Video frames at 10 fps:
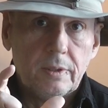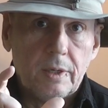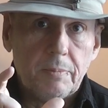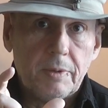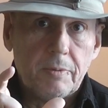a
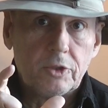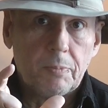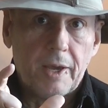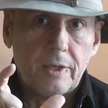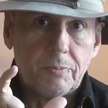little bit of a
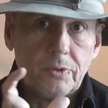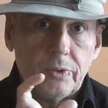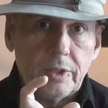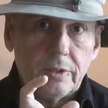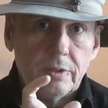space
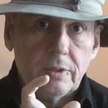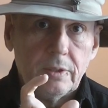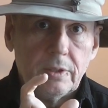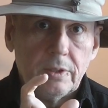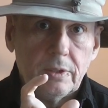between
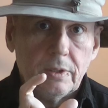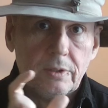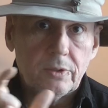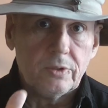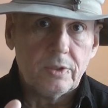
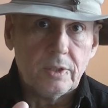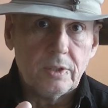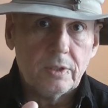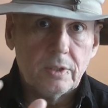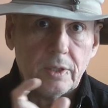the
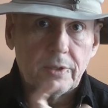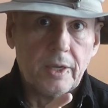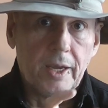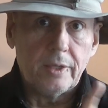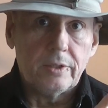C and
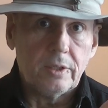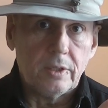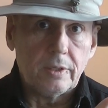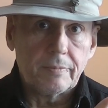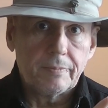the
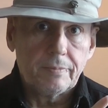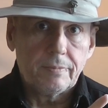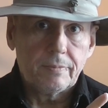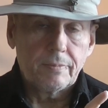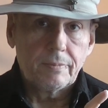A-T.
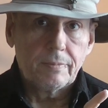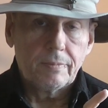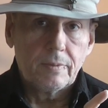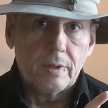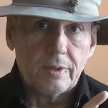
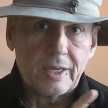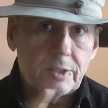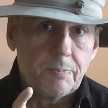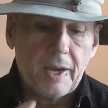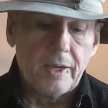That
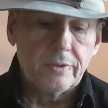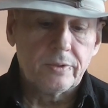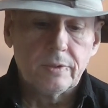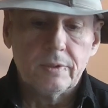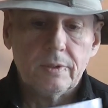space